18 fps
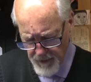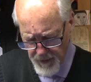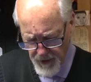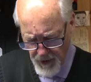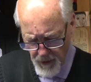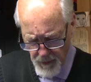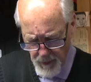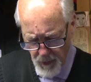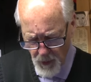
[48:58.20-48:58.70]
were
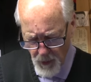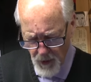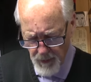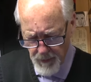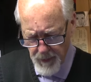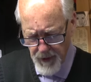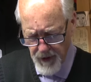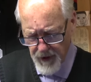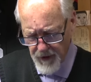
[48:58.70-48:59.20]
no
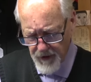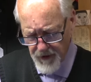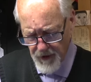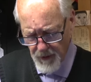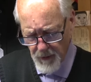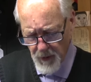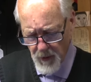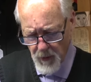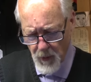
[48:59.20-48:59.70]
porta-peas that
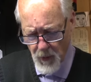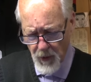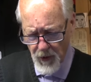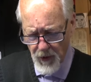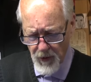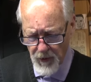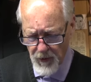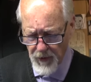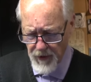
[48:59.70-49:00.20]
were
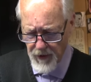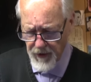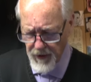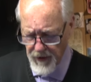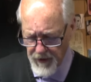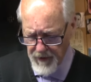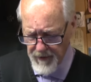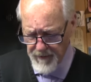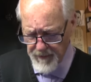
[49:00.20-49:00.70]
worn on
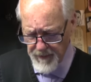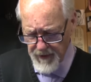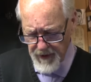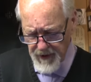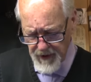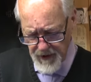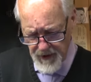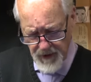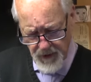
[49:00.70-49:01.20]
uh,
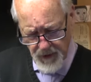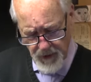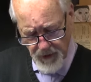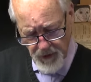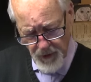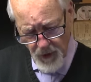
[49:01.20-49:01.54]
on